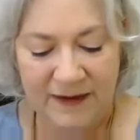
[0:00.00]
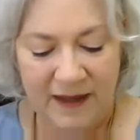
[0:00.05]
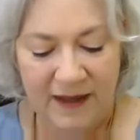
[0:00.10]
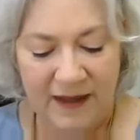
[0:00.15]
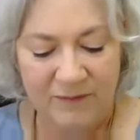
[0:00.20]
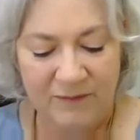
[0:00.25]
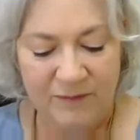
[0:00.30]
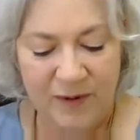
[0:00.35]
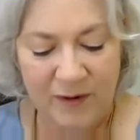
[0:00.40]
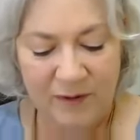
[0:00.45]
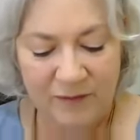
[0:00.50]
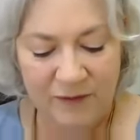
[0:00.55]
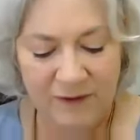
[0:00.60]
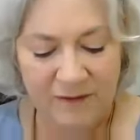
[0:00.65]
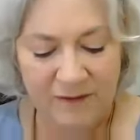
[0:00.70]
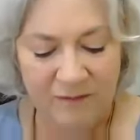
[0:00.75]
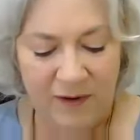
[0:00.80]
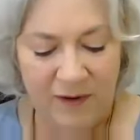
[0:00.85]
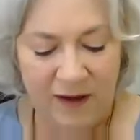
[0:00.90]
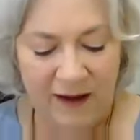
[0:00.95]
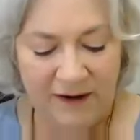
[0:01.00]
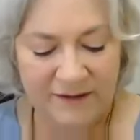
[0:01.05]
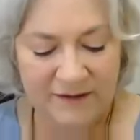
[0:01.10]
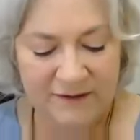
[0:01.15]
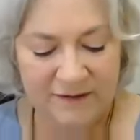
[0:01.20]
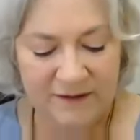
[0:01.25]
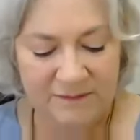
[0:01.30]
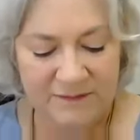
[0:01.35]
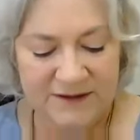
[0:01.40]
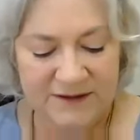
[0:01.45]
and both
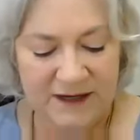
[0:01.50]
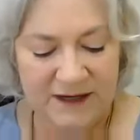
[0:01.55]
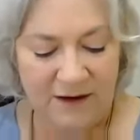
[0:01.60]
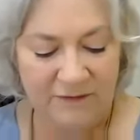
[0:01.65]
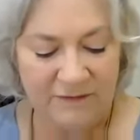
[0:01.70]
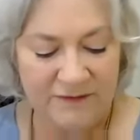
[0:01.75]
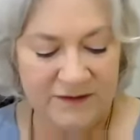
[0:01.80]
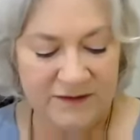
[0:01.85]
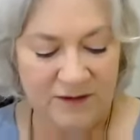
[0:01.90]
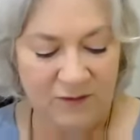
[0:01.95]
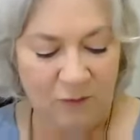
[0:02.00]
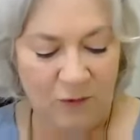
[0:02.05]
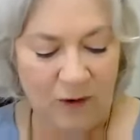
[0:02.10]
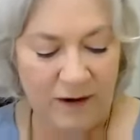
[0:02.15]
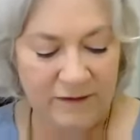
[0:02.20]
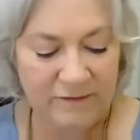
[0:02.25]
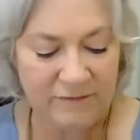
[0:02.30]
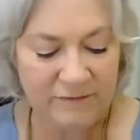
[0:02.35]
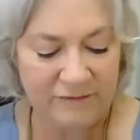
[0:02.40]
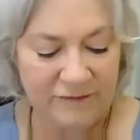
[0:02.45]
combined themselves in one